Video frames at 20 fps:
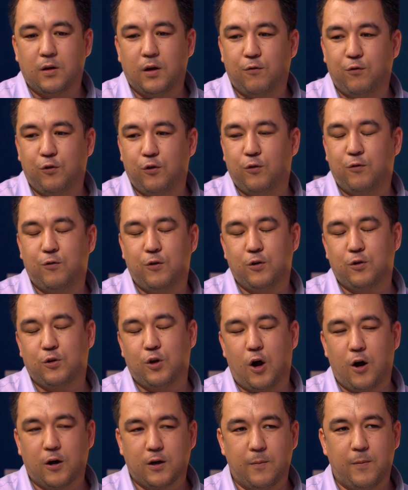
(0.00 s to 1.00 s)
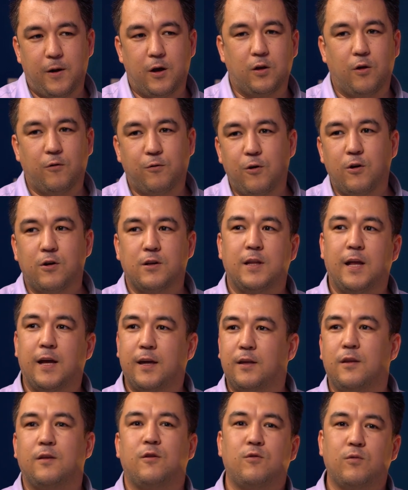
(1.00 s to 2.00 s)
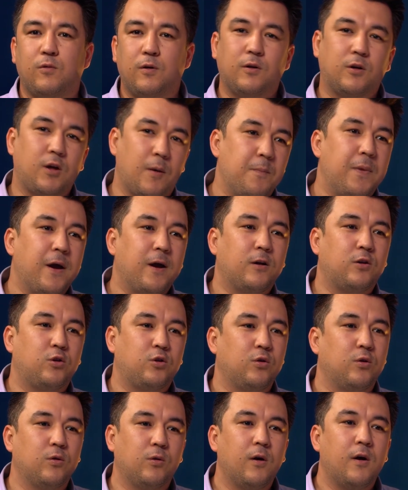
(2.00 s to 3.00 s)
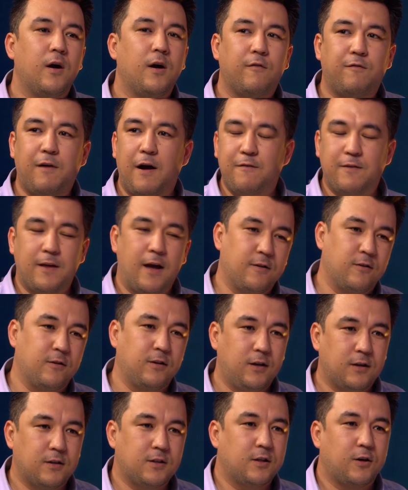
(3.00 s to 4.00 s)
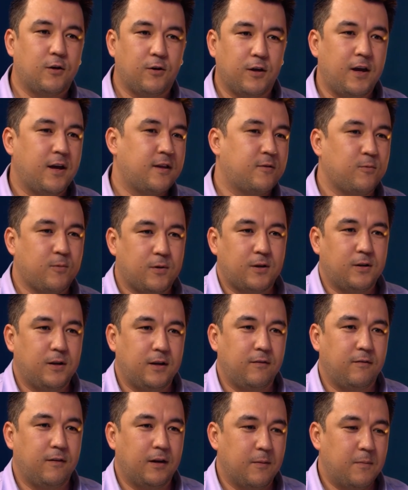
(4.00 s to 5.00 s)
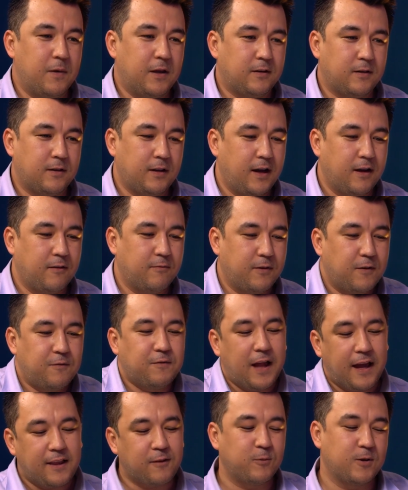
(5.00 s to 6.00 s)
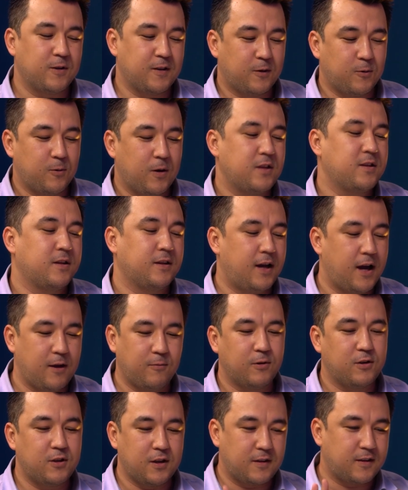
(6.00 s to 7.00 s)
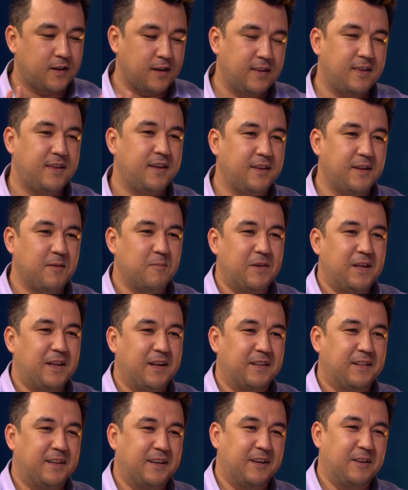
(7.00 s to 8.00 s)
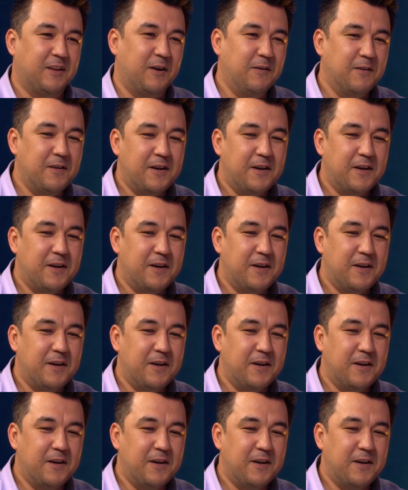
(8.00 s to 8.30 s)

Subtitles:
if you talk about, of course, compared to 5,000 years ago, yes, we're living a better life. If that was the question, I would just concede immediately,